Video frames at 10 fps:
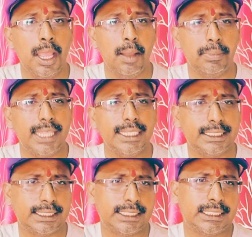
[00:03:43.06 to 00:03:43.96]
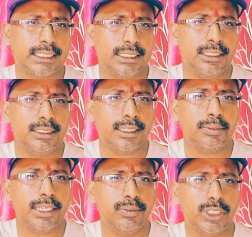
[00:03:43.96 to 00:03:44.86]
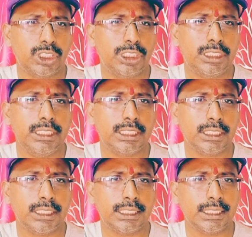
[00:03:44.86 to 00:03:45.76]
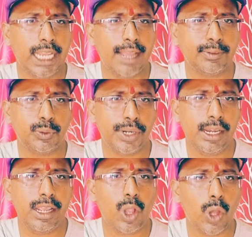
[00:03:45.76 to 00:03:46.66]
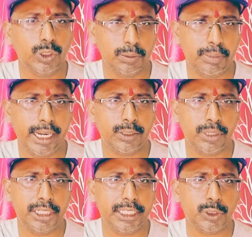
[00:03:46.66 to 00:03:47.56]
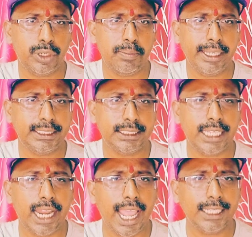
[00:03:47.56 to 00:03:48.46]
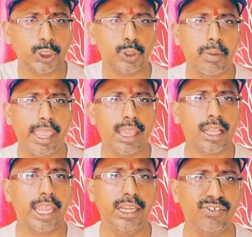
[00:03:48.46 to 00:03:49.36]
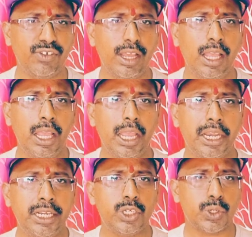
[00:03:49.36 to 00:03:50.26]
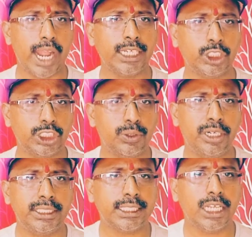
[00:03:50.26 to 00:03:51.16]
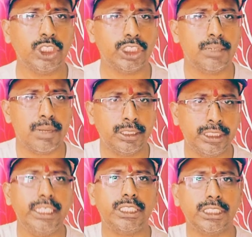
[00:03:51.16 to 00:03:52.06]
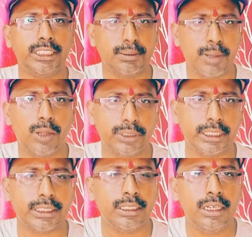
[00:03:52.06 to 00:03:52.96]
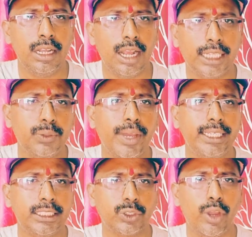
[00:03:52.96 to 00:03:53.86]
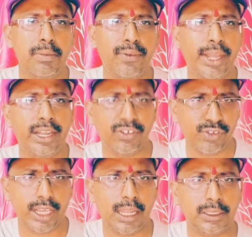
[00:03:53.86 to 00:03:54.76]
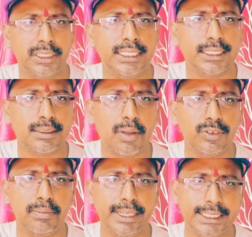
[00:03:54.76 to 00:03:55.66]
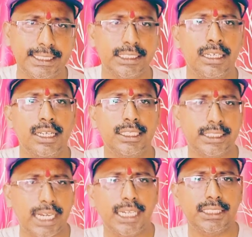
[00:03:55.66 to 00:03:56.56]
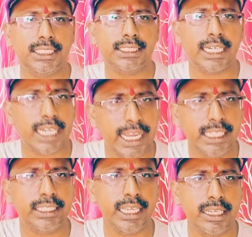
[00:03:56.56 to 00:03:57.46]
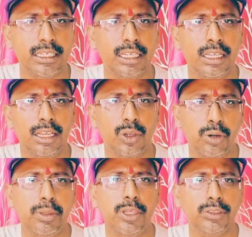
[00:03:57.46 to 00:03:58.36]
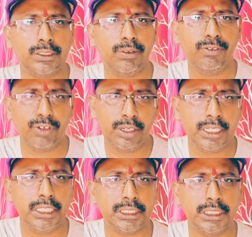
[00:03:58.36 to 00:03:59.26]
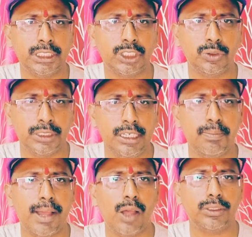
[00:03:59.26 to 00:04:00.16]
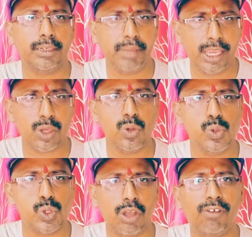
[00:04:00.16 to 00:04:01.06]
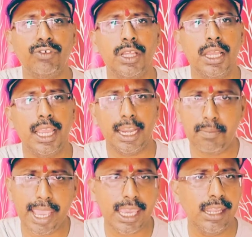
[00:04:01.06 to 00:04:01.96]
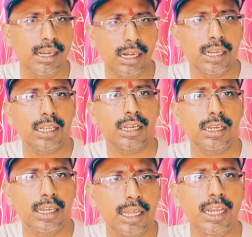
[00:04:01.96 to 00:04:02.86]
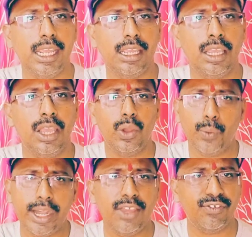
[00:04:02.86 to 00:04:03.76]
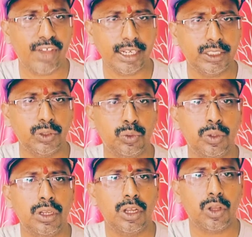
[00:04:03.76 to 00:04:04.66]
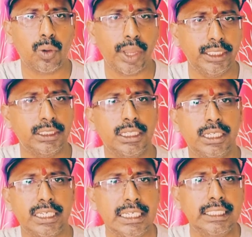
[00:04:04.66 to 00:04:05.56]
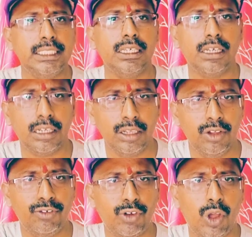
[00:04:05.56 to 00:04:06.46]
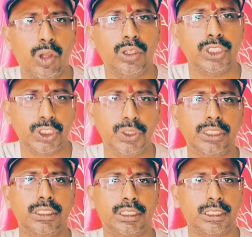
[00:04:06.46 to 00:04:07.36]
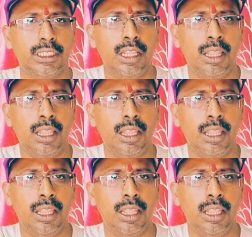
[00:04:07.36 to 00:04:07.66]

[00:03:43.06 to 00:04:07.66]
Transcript: But that's something which the teachers have to really contemplate on a day-to-day basis. There has to be a kind of an interaction or a discussion among teachers about it. Otherwise, it's going to be very difficult. These are some of the best strategies that I think could be useful for teachers to think about and make use of in making learning very effective, quite easier for students.